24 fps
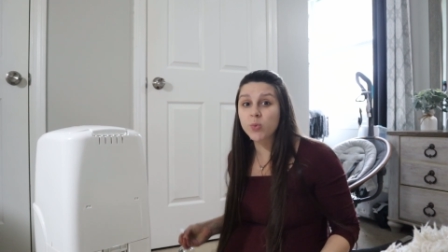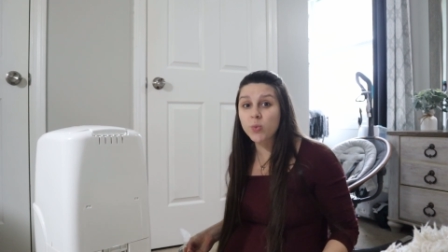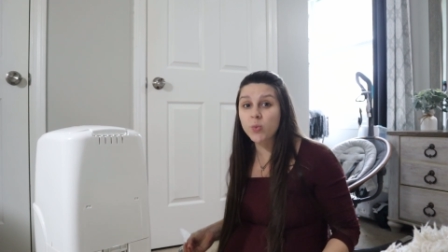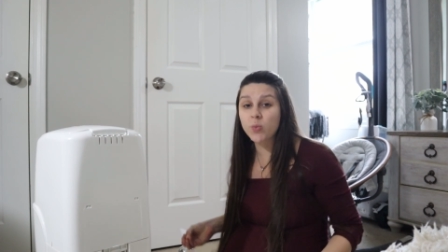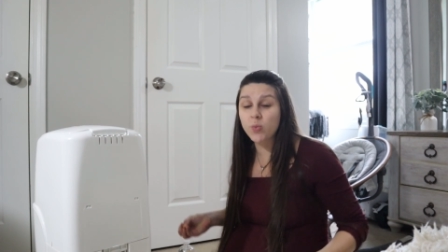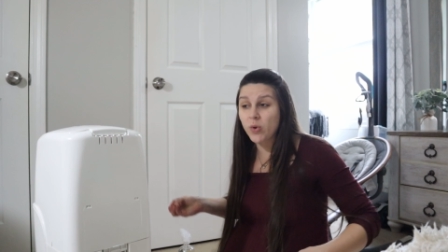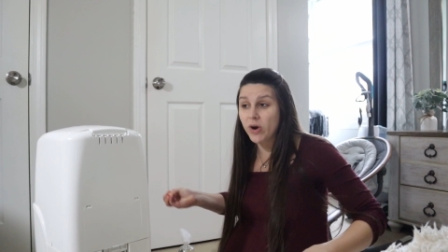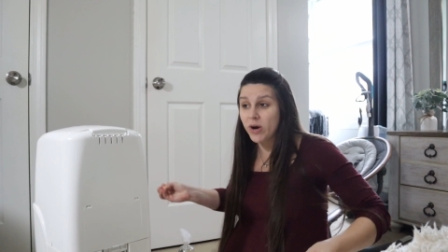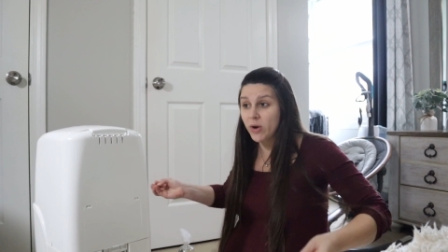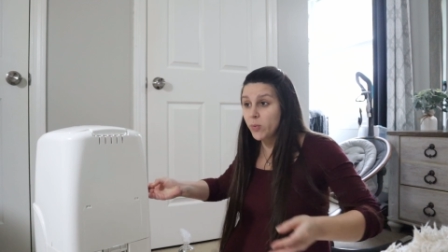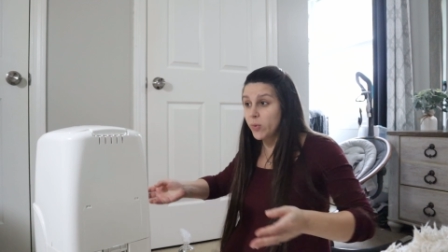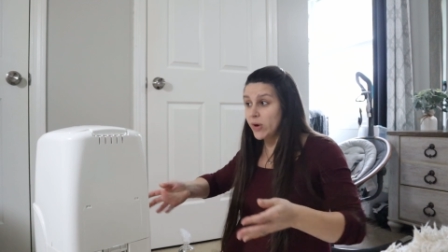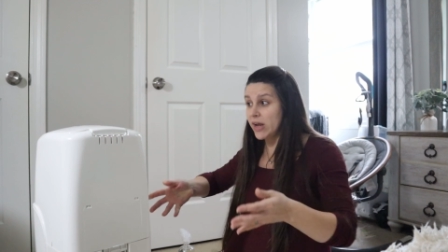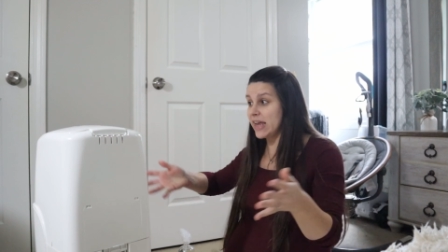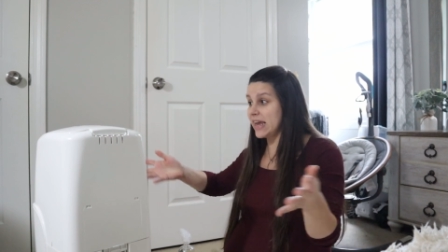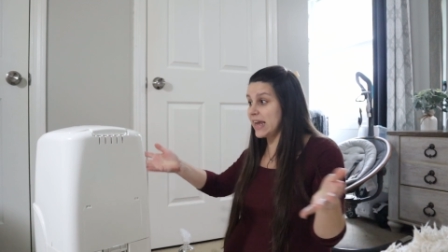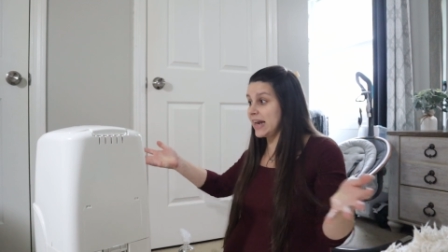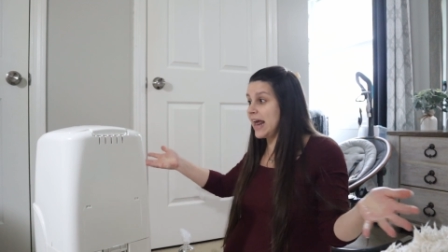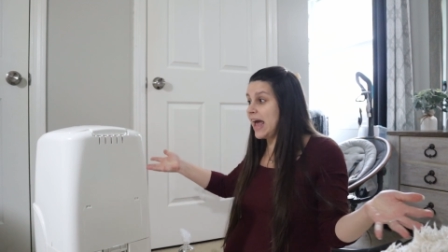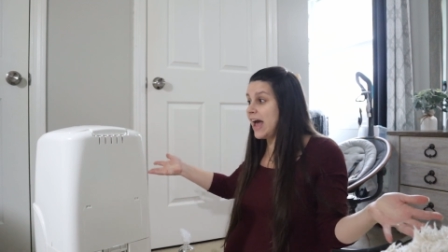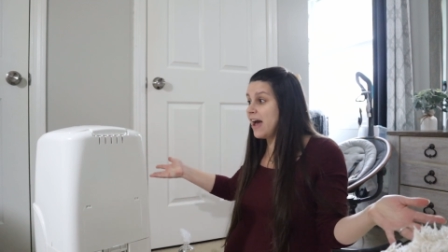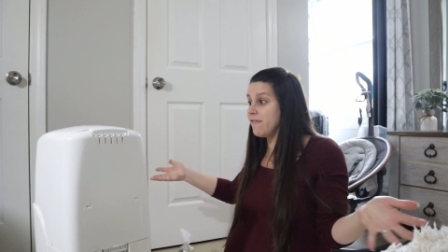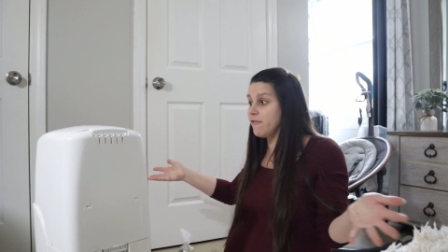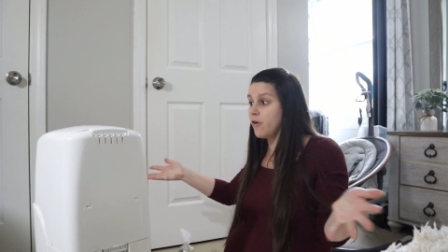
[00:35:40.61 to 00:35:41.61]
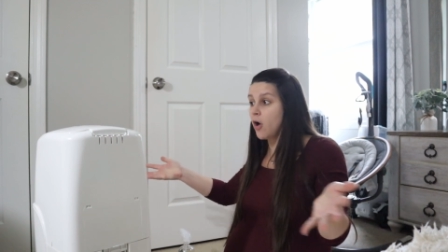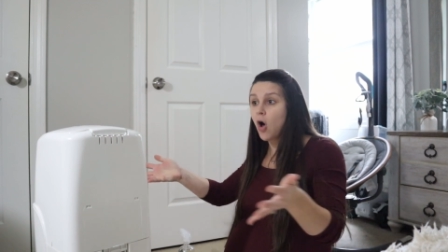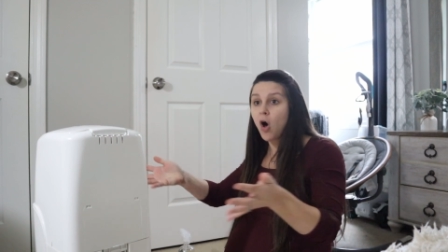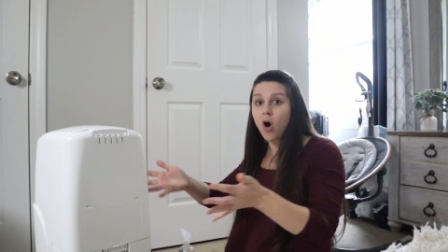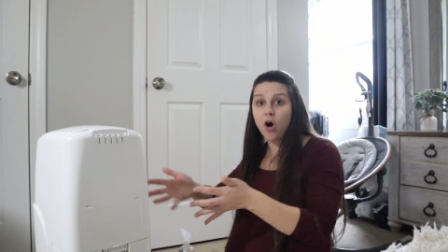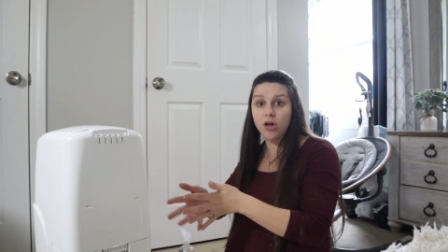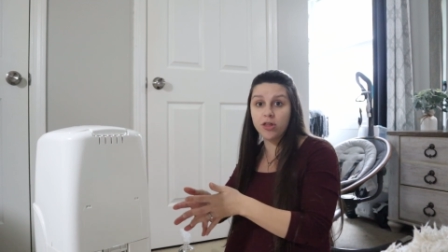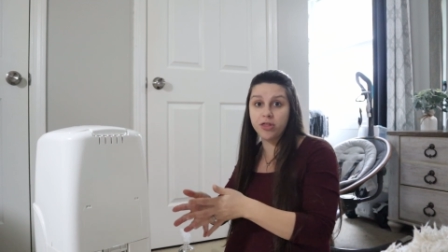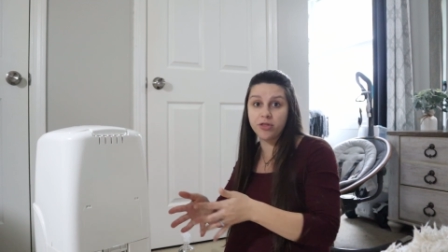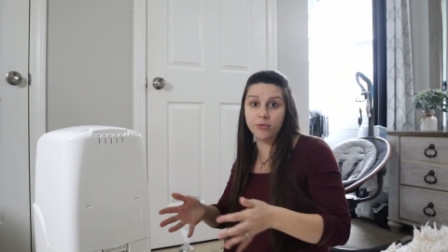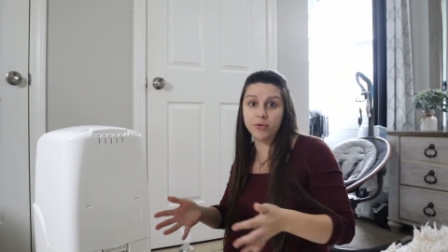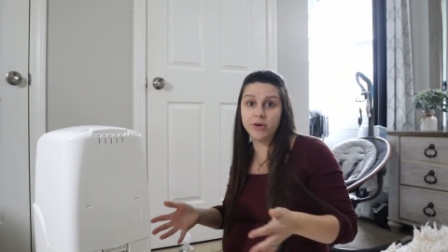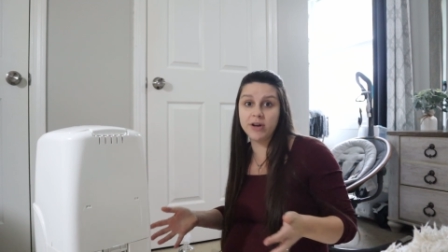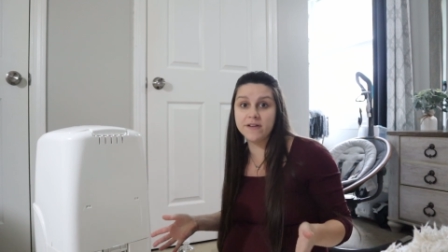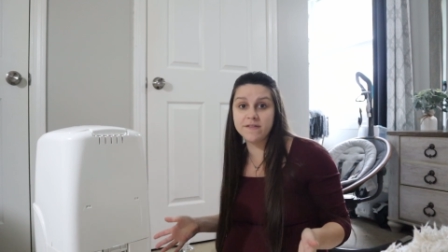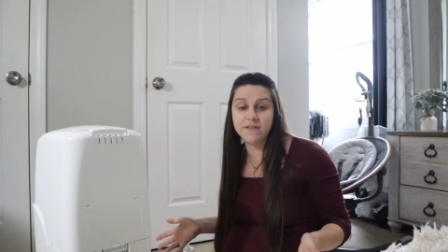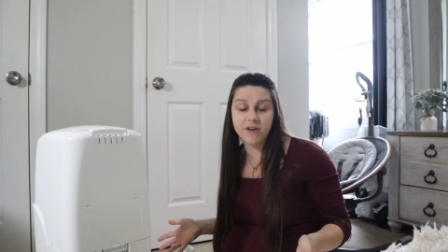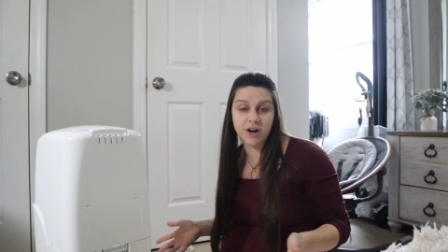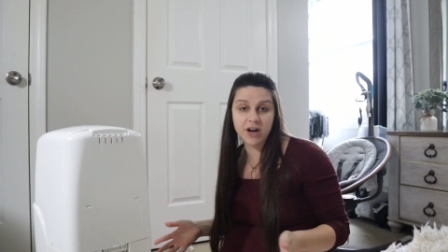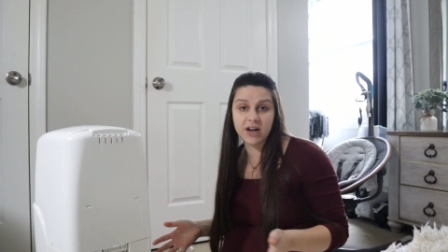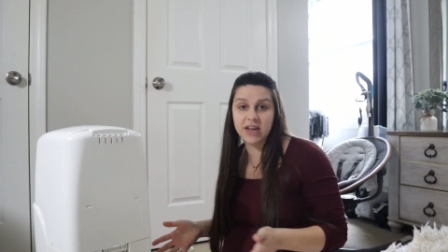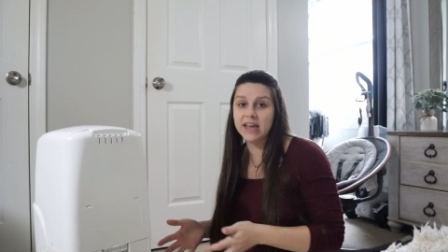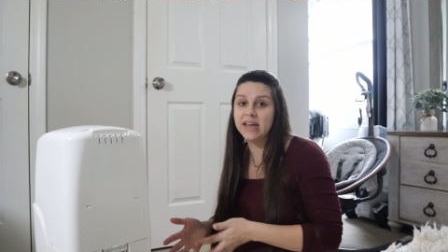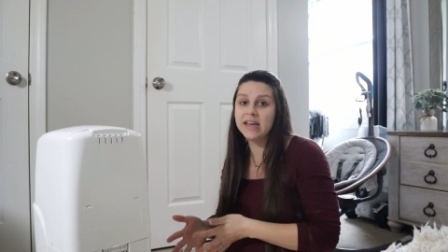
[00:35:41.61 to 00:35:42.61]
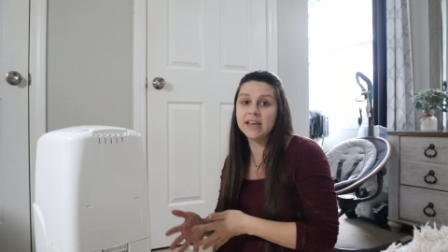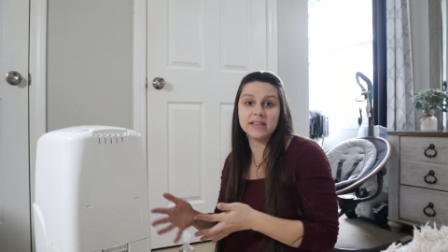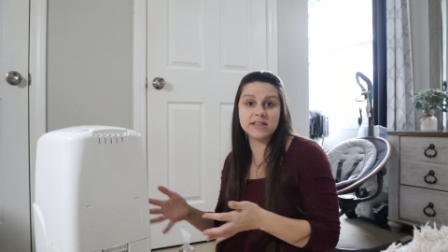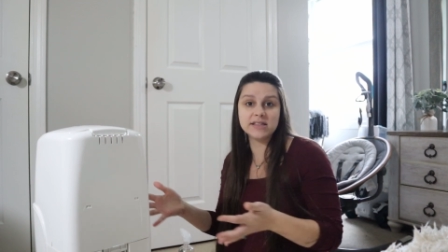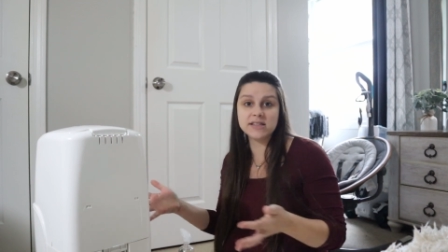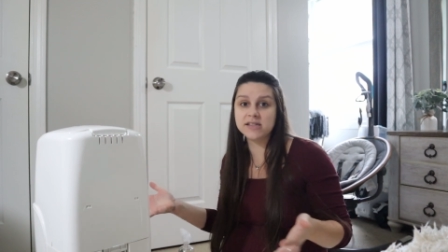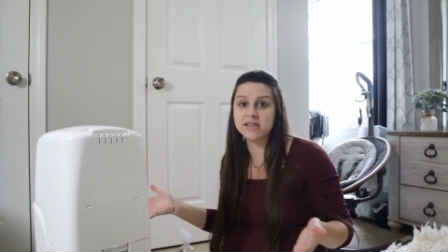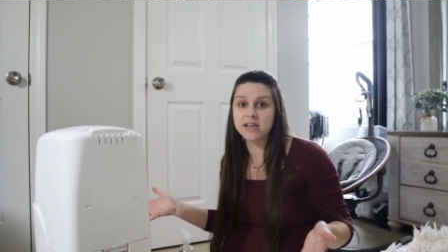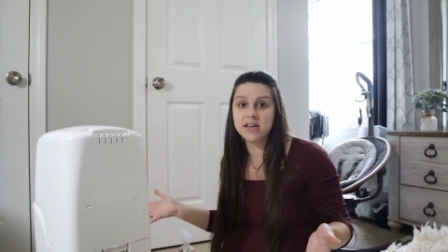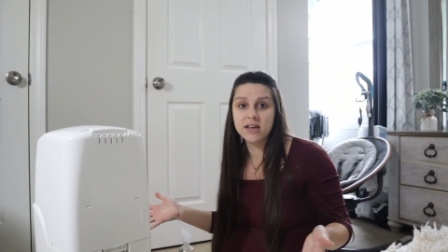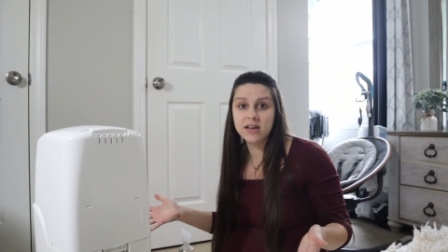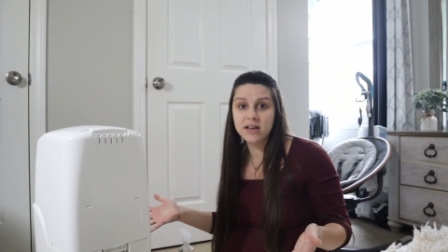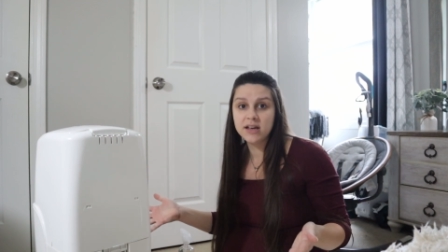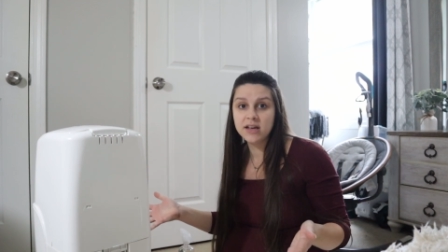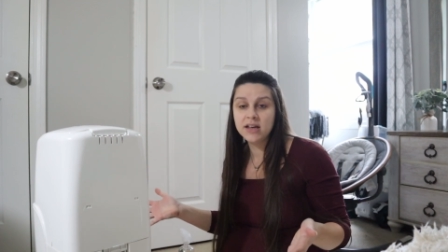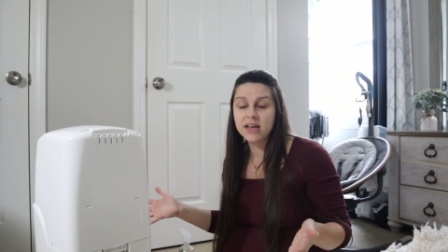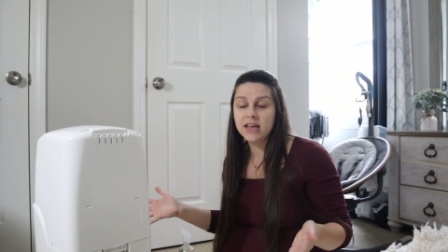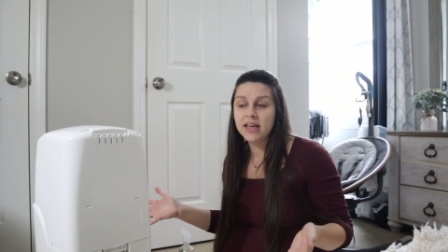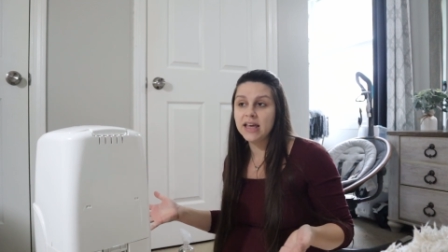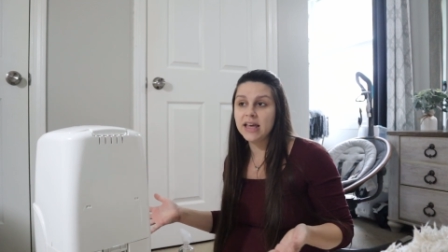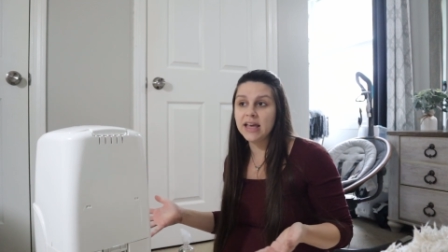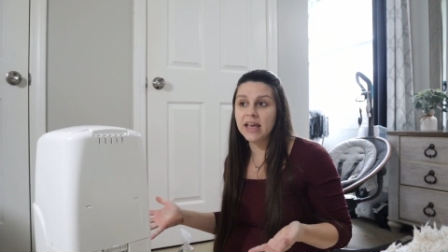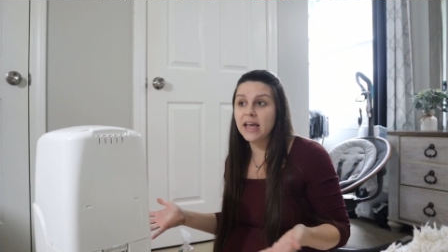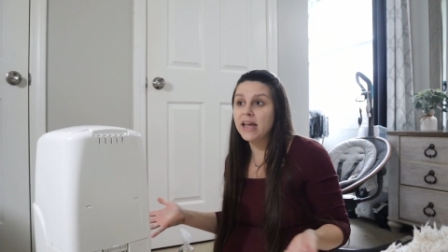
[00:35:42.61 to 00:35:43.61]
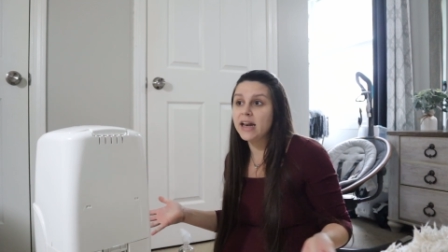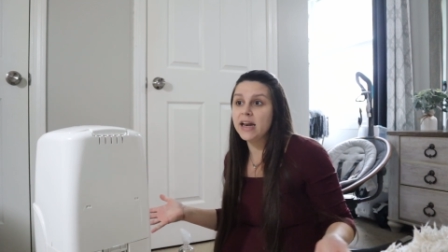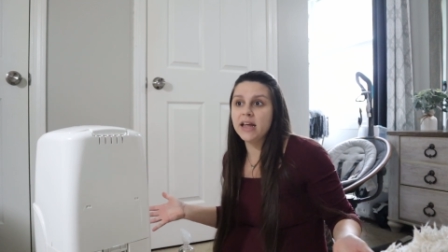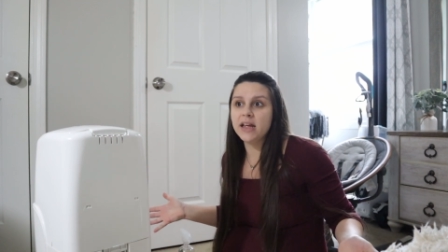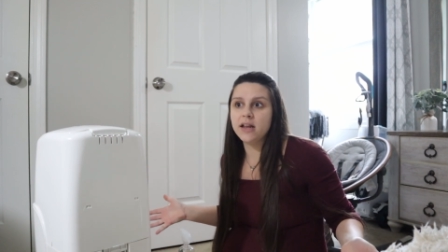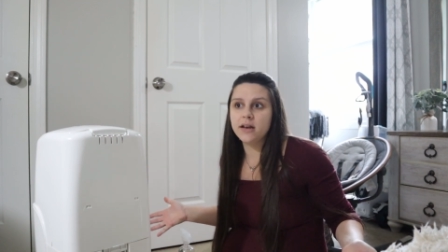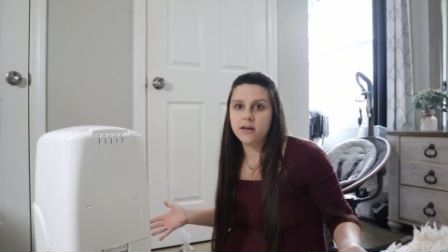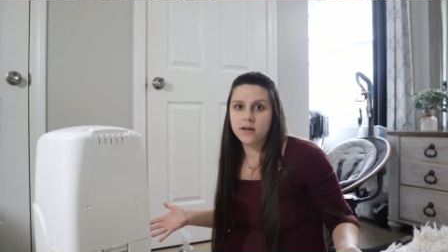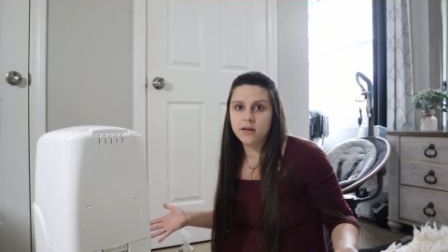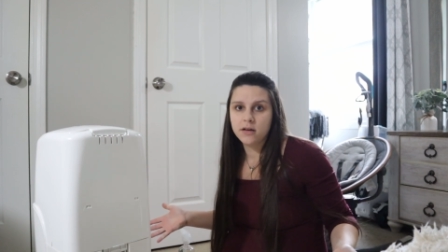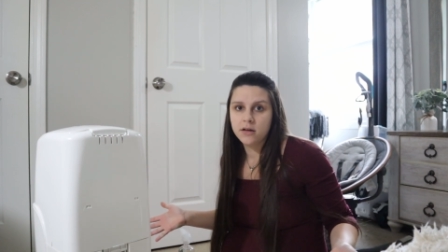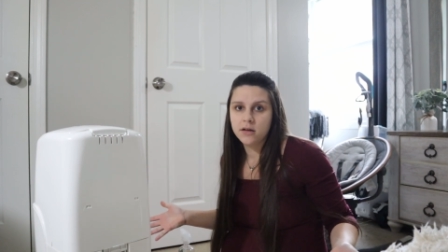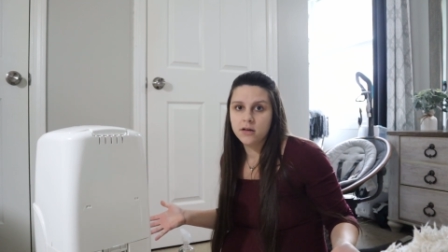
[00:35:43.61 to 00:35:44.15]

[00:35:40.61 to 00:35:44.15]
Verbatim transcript: where we can have all three of our kids in it.